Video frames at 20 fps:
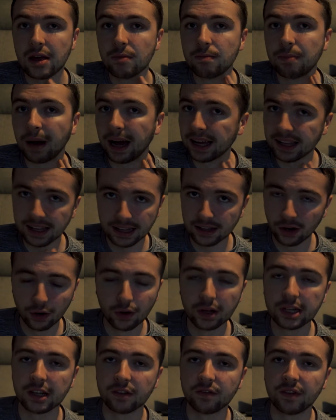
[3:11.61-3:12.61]
by the
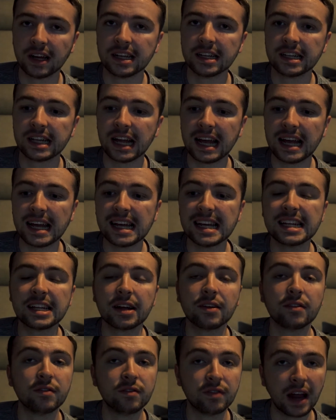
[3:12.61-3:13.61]
looks of things, it is
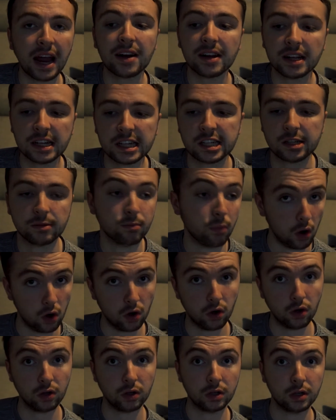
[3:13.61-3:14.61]
very
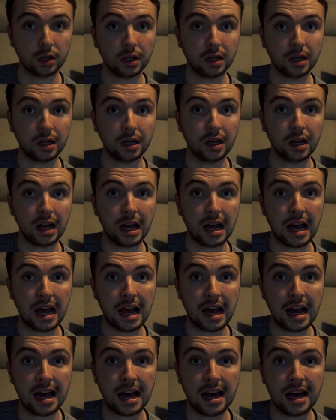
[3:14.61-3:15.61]
small,
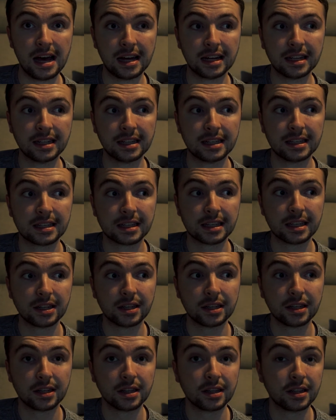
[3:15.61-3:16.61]
and
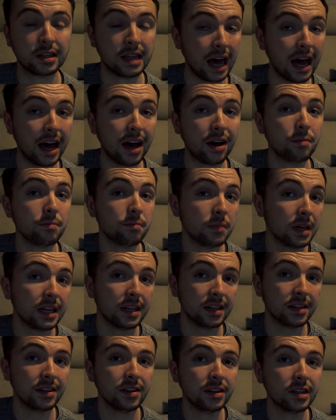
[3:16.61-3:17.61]
that
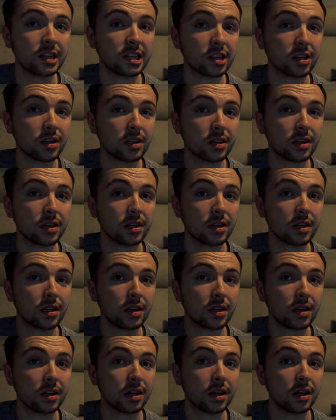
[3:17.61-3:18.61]
means
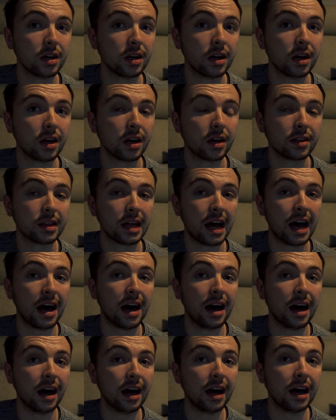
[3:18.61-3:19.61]

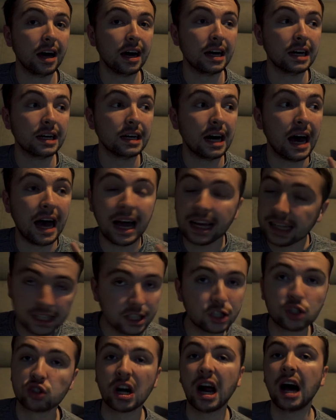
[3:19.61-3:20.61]
that I can
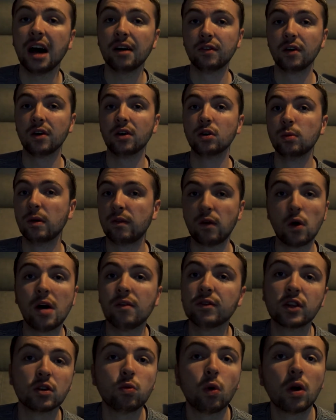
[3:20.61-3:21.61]
travel without
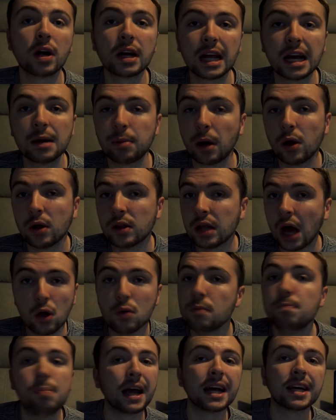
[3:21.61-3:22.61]
having to worry about how
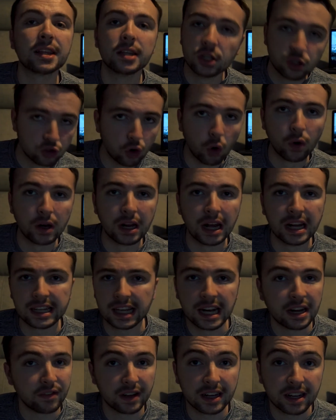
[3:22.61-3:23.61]
big the drone is
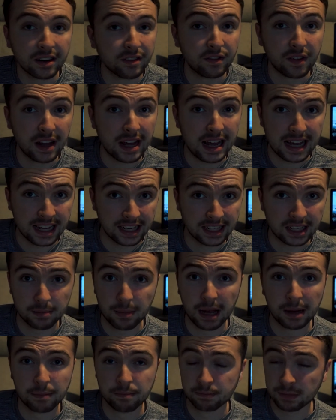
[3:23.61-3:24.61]
and if I can fit it into
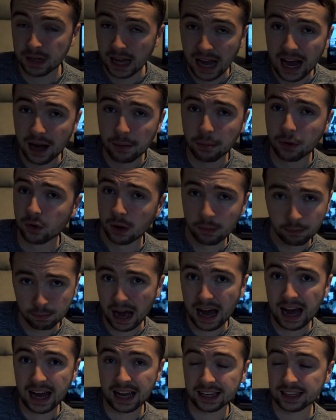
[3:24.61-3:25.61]
my camera
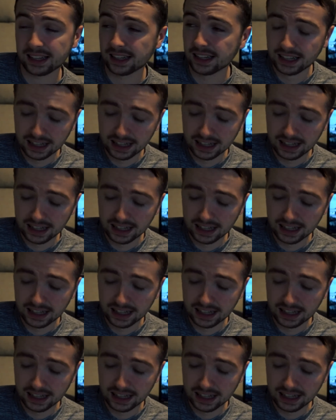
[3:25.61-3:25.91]
bag.